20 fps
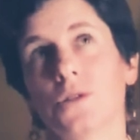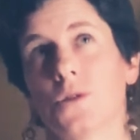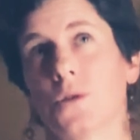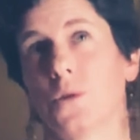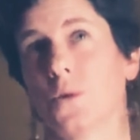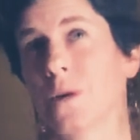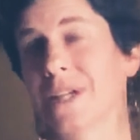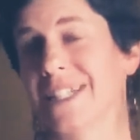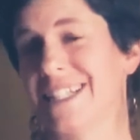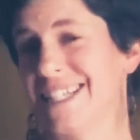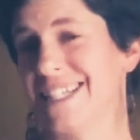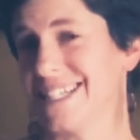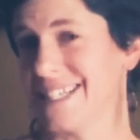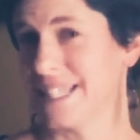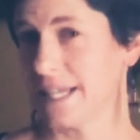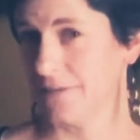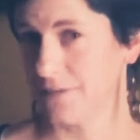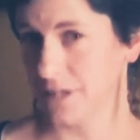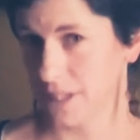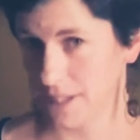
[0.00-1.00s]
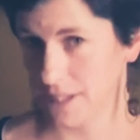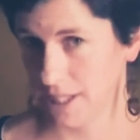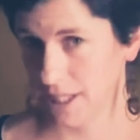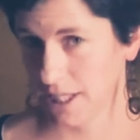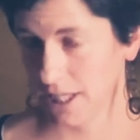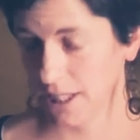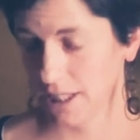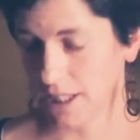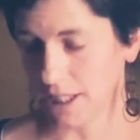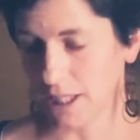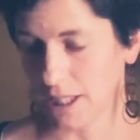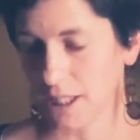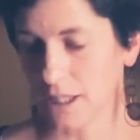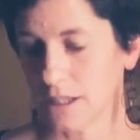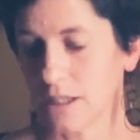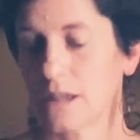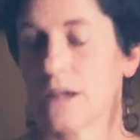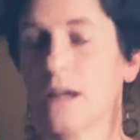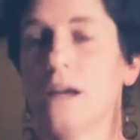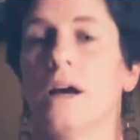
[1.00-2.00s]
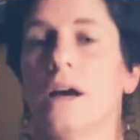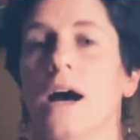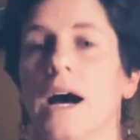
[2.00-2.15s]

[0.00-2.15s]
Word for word: 2017,